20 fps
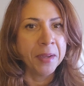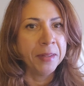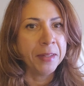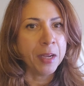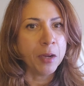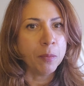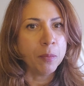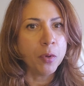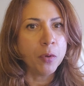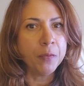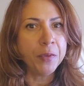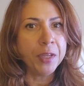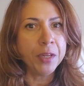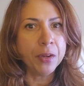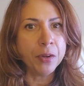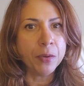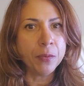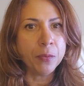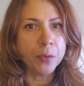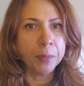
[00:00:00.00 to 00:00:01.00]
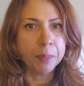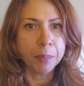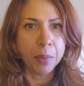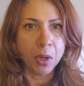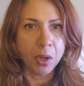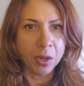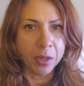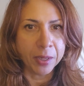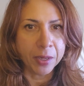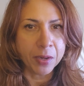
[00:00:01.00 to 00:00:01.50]
Now, moving on with
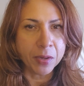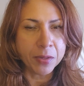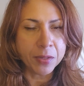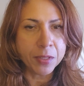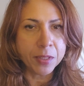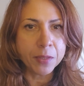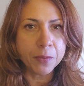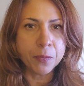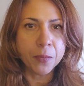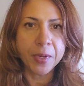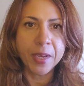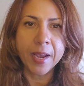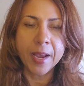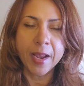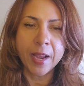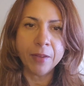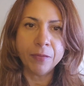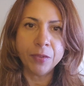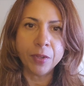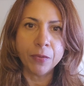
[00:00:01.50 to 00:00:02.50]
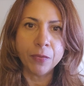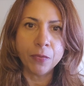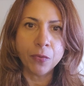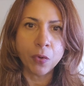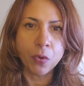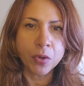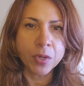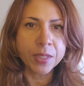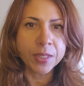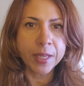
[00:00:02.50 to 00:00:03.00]
polygons, we have the
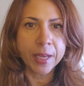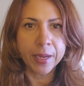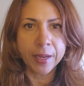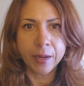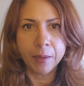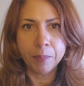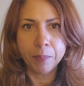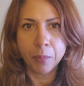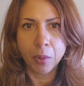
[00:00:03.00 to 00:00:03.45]
4-sided